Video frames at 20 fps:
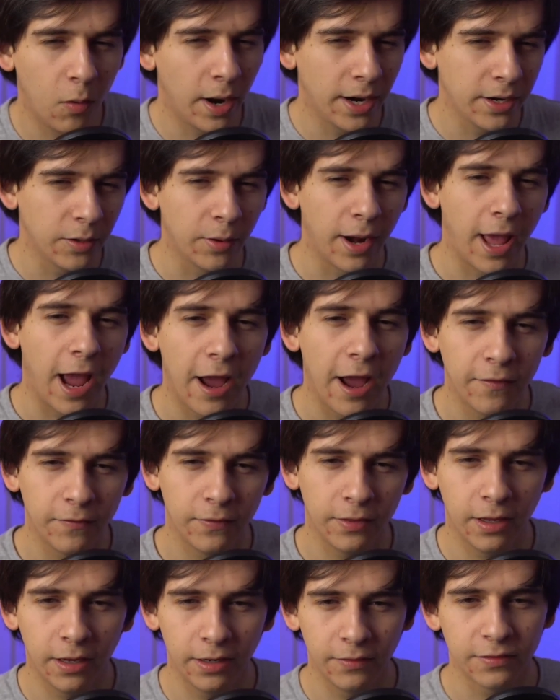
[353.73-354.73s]
I don't have a
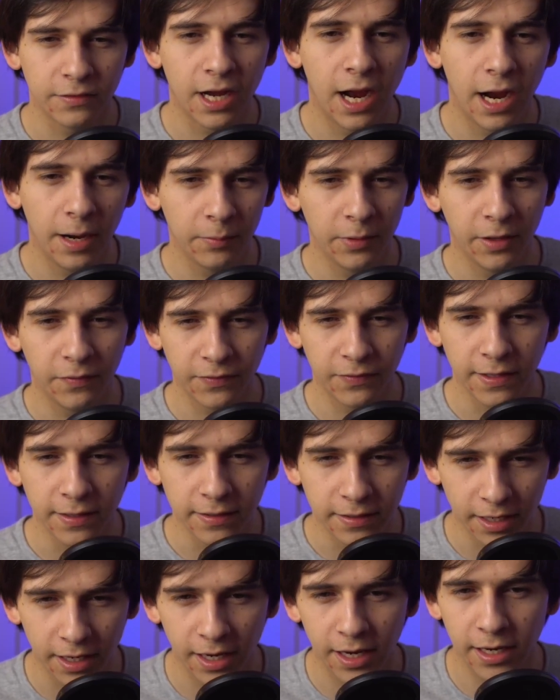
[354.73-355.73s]
lot of time left in
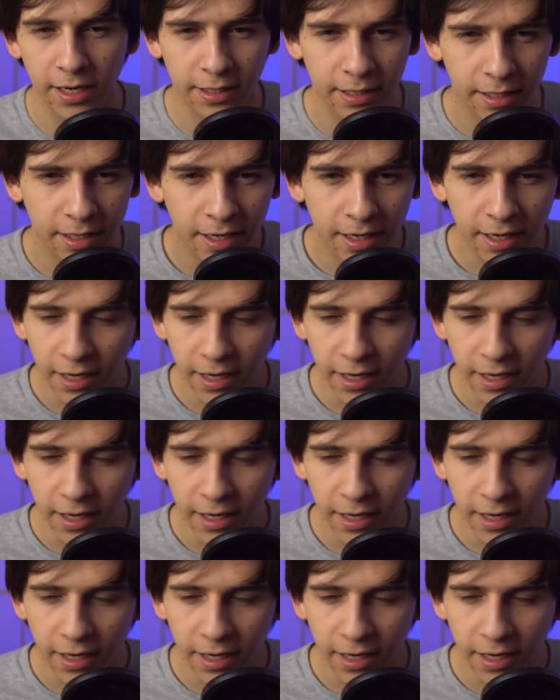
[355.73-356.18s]
today.